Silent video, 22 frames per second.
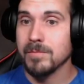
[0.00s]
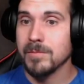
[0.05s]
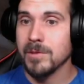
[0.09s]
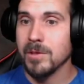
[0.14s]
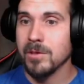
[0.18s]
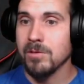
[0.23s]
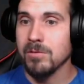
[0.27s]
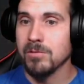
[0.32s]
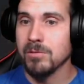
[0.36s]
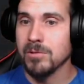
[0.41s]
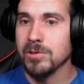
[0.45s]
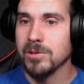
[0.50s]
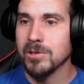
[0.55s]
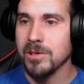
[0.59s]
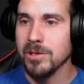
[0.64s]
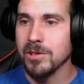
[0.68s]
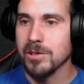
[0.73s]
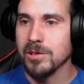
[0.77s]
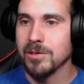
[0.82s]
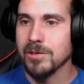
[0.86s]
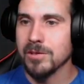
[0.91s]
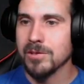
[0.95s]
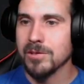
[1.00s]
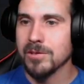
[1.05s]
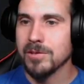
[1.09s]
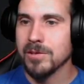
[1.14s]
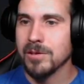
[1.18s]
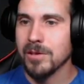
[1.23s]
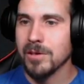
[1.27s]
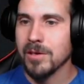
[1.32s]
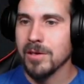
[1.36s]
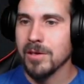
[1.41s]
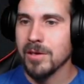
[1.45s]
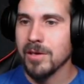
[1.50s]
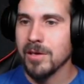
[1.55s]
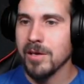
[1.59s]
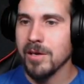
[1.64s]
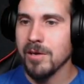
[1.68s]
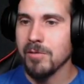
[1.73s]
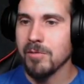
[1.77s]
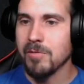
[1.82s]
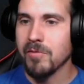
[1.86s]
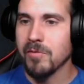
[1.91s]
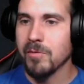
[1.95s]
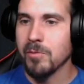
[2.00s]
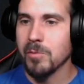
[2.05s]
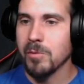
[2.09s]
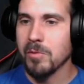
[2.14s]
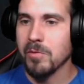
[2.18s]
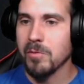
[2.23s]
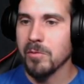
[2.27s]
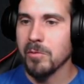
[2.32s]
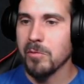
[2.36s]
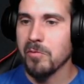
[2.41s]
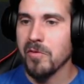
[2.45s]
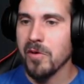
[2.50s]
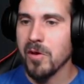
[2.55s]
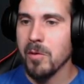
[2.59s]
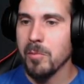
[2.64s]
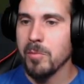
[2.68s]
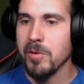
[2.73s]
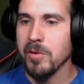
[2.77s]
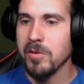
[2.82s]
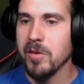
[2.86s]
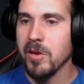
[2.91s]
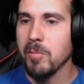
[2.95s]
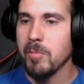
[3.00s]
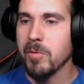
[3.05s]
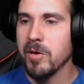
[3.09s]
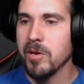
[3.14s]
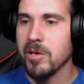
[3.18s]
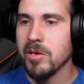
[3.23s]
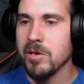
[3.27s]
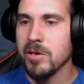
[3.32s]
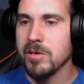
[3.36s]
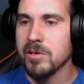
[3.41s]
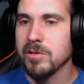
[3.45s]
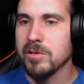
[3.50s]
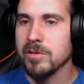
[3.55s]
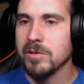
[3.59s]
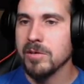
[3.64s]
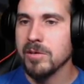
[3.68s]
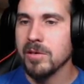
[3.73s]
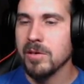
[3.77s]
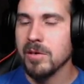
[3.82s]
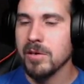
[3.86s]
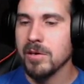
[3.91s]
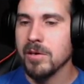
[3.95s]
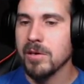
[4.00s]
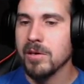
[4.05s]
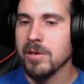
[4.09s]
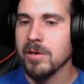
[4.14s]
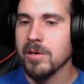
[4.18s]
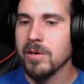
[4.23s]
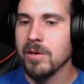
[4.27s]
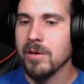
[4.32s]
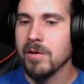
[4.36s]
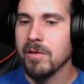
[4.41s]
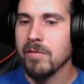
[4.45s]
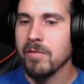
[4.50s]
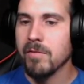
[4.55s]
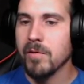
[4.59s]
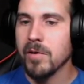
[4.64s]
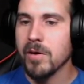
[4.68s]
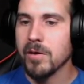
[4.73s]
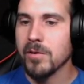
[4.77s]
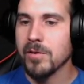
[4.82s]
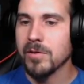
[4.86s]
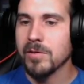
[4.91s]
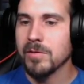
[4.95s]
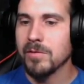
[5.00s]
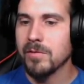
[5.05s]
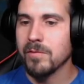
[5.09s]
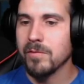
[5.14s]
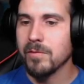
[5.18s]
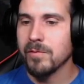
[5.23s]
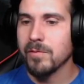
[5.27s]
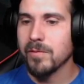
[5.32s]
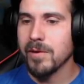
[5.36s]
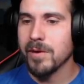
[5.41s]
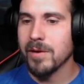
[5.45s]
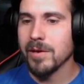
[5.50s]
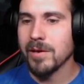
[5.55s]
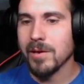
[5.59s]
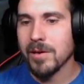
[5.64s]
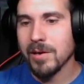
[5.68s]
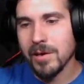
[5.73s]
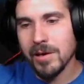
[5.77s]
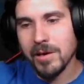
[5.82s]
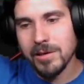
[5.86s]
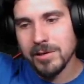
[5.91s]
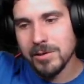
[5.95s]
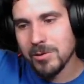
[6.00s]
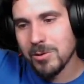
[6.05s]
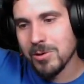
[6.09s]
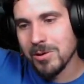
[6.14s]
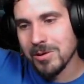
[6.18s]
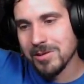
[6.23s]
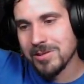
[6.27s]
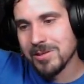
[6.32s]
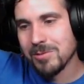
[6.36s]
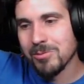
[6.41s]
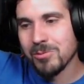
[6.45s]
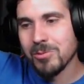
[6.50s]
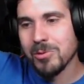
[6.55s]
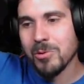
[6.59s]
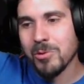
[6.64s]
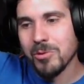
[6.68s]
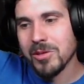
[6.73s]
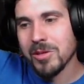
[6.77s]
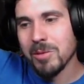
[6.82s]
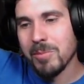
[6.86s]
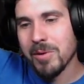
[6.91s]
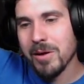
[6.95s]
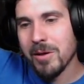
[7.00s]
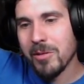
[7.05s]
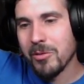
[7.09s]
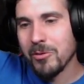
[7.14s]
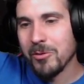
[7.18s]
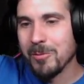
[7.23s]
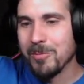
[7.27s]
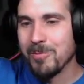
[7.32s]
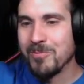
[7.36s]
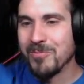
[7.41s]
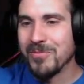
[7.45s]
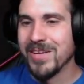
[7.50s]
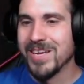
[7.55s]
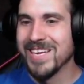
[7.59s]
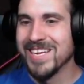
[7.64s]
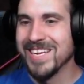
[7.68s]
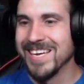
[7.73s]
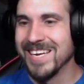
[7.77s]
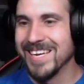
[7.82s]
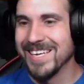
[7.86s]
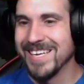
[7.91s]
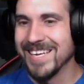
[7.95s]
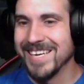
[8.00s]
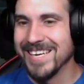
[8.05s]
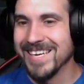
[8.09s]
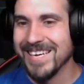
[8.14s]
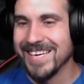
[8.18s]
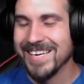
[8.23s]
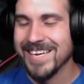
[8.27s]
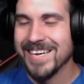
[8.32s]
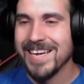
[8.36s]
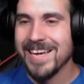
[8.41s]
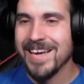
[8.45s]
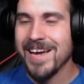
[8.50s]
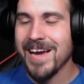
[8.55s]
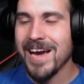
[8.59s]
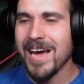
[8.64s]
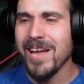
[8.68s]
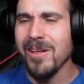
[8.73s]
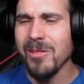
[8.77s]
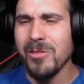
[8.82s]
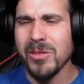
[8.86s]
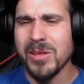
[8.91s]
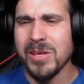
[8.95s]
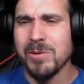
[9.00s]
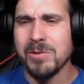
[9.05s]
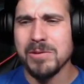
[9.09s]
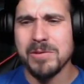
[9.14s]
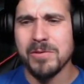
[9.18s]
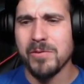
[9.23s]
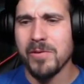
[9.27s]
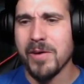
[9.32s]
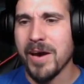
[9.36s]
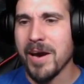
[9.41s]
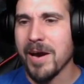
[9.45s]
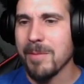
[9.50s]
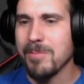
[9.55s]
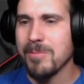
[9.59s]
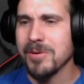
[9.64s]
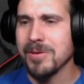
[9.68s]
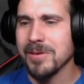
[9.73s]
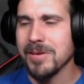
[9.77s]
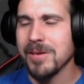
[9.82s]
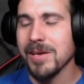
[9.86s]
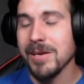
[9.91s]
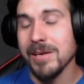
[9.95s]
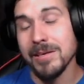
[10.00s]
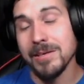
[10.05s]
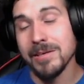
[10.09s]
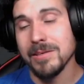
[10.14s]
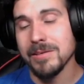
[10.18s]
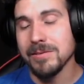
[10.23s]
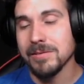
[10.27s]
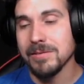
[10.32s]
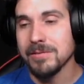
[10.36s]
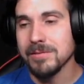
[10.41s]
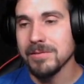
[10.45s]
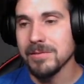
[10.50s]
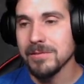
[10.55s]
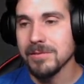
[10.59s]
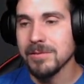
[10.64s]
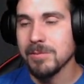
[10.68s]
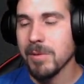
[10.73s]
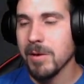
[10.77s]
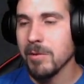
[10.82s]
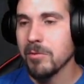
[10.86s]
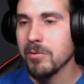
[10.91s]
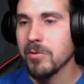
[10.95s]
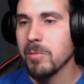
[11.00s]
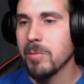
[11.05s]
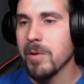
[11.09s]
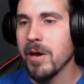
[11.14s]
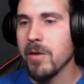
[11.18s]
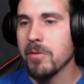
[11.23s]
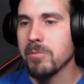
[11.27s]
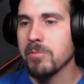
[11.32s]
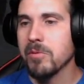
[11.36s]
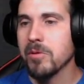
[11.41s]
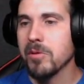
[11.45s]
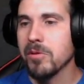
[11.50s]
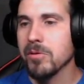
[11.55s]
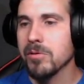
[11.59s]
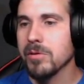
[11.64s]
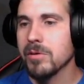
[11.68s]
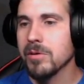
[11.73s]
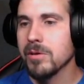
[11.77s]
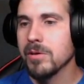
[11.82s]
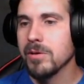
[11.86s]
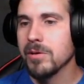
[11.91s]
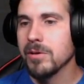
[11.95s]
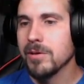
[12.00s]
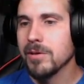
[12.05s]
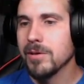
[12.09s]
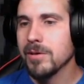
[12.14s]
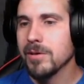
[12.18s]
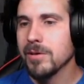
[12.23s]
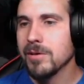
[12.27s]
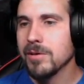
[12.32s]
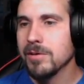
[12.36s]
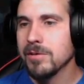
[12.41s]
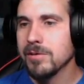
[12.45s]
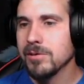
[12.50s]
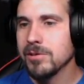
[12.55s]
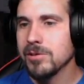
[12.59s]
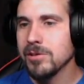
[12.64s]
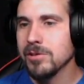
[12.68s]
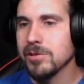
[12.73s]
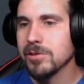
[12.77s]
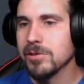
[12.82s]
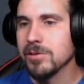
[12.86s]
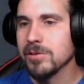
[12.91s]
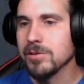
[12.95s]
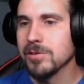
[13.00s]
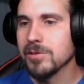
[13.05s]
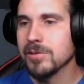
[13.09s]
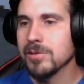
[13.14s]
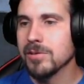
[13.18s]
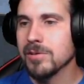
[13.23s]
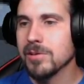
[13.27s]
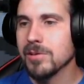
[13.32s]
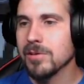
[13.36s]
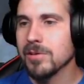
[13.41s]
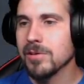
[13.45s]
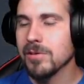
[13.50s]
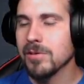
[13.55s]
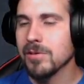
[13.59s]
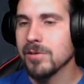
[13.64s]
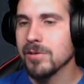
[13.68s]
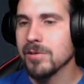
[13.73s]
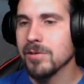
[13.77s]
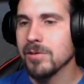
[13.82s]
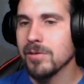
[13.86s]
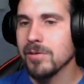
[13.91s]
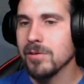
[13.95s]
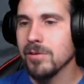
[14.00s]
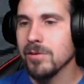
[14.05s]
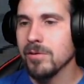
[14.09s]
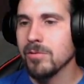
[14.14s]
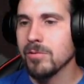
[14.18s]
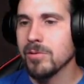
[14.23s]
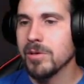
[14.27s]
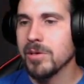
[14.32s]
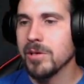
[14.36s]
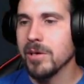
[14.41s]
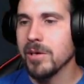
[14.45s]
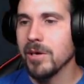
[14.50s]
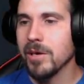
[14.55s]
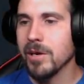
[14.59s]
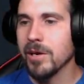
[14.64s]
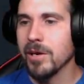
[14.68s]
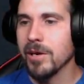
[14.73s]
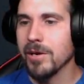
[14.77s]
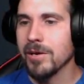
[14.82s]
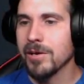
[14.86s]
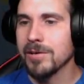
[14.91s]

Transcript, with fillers: Oh shit. Yeah, well, we've all been there, buddy. Fuck, this fat guy's going to ruin the bathroom. I don't think he was fat, but yeah, you might ruin the bathroom though. Jesus. Okay.